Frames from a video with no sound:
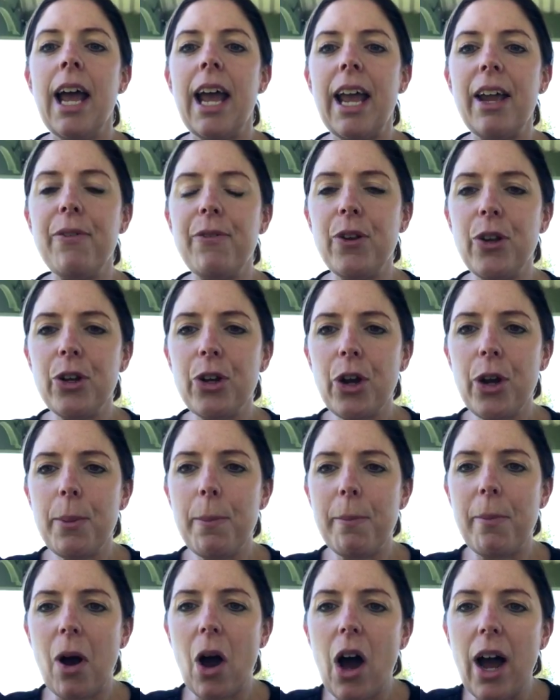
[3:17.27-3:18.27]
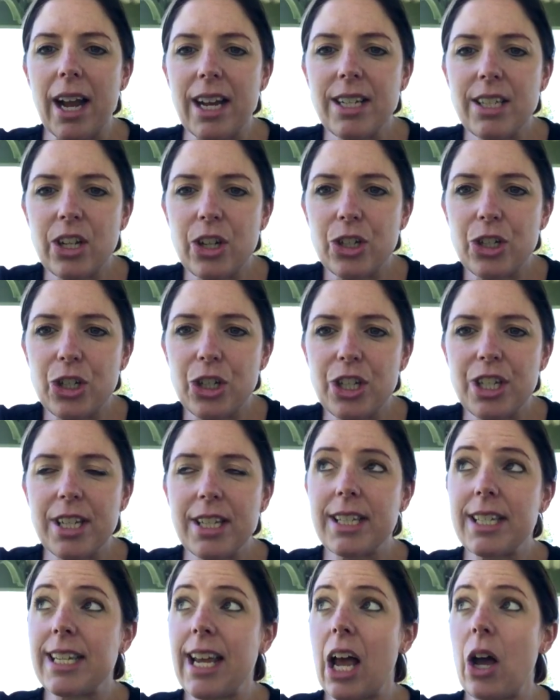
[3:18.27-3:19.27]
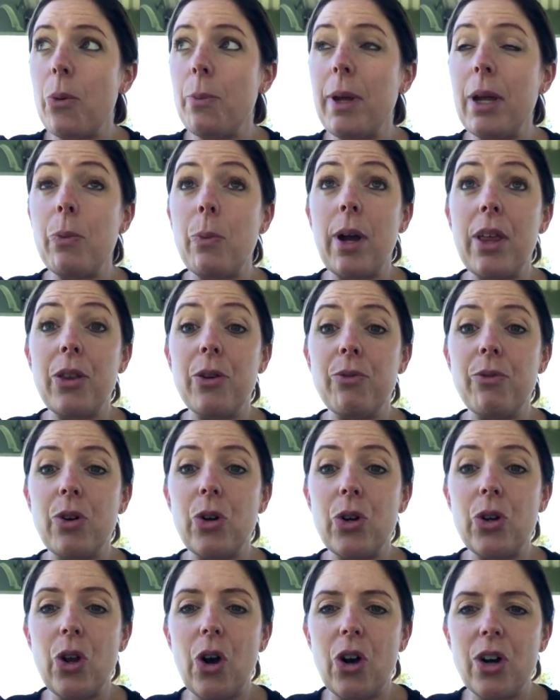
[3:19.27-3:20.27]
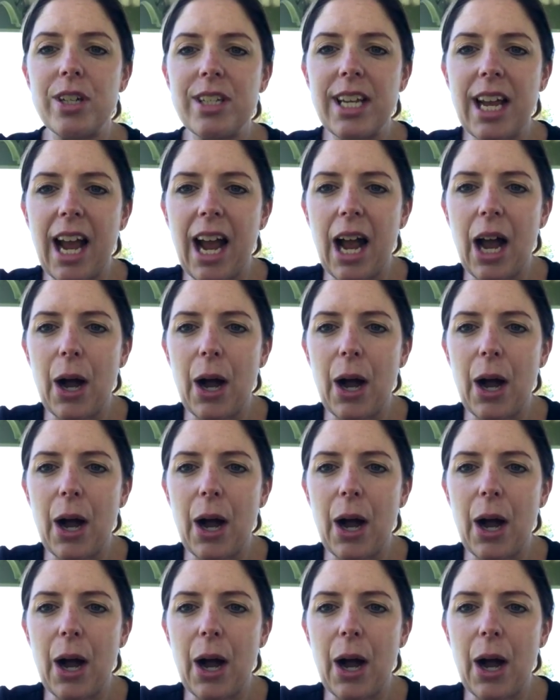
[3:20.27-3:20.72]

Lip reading: If you don't mind, could you just tell me whether or not,